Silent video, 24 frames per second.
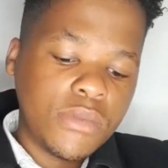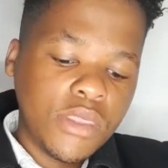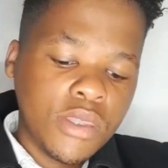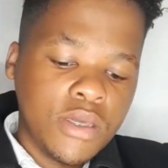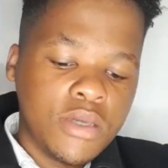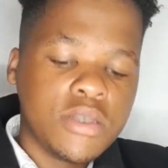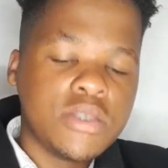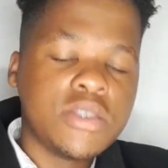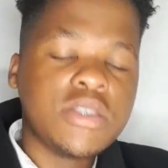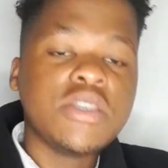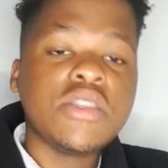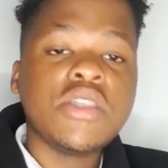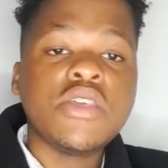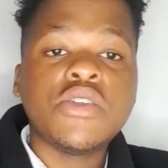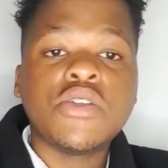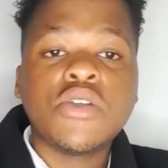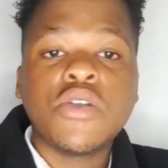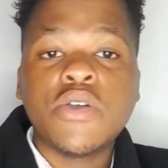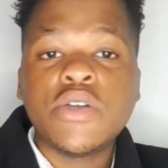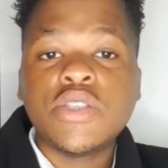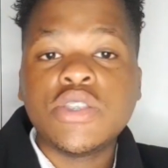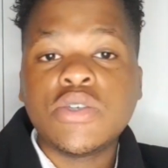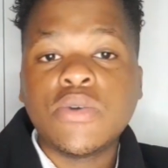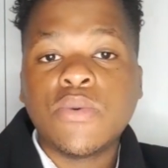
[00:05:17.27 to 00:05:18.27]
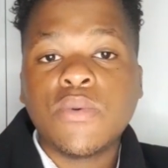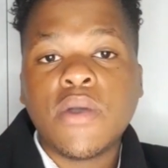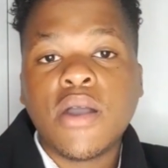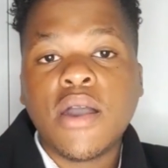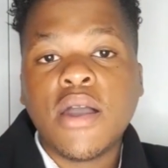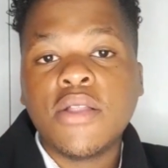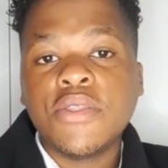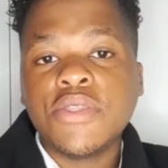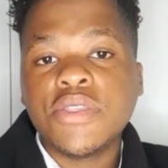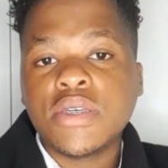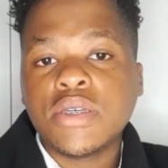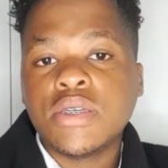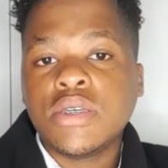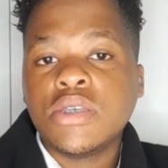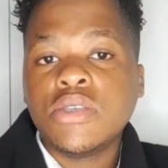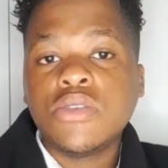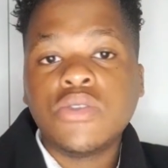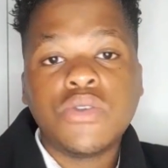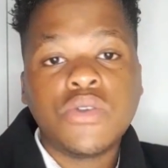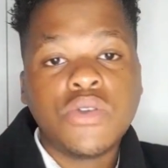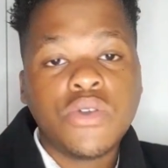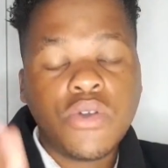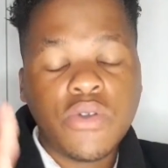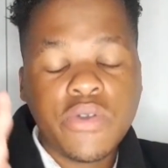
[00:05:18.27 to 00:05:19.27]
it's either you go into wealth,
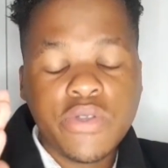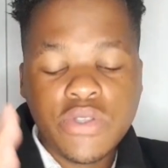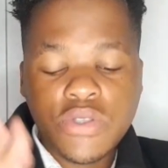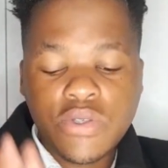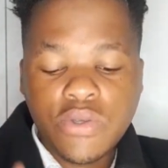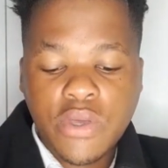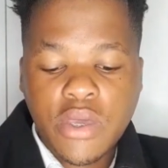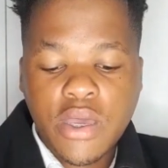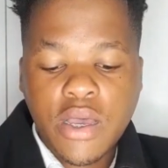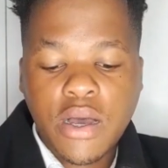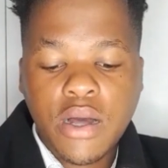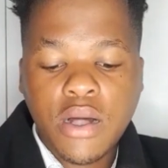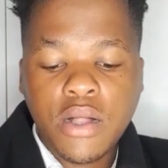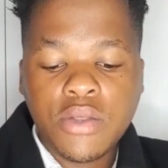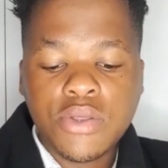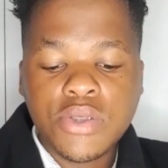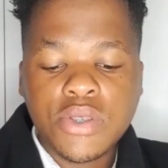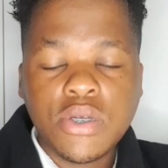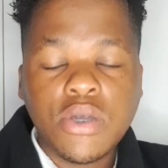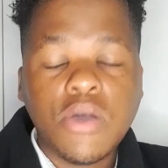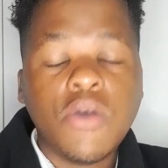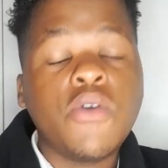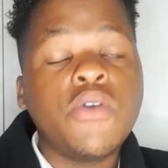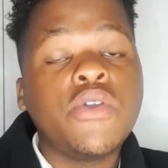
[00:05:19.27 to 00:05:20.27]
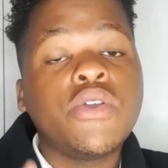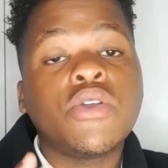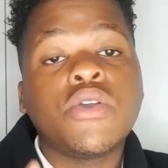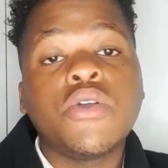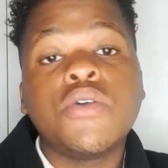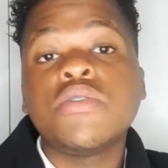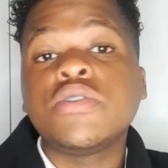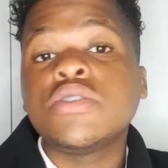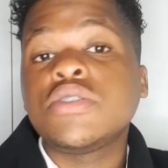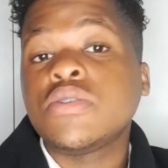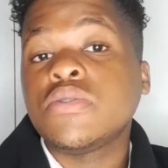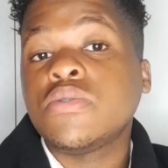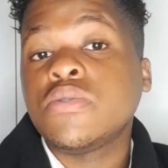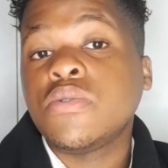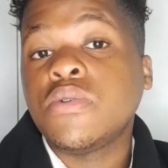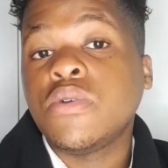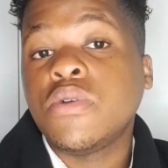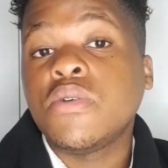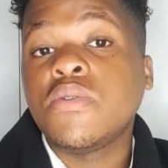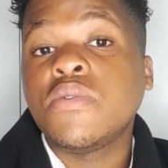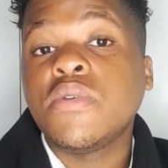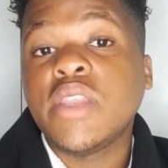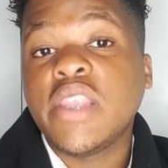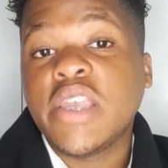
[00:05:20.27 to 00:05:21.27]
you go into health, or you go into
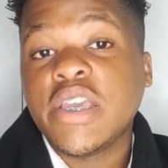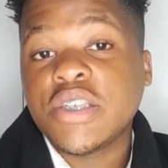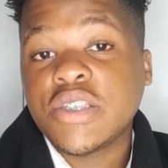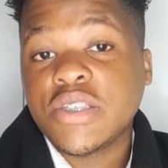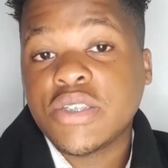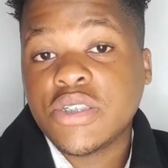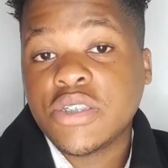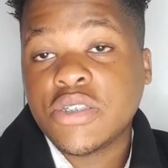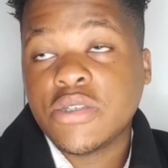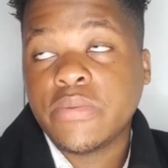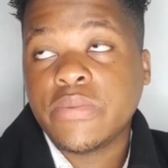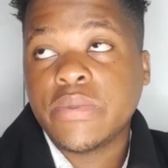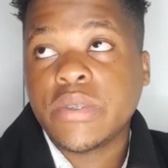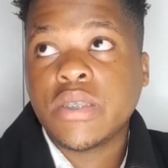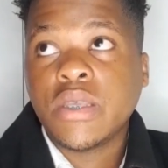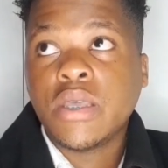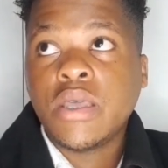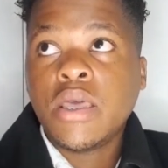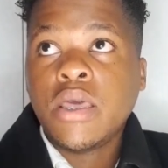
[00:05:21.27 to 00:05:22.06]
relationships.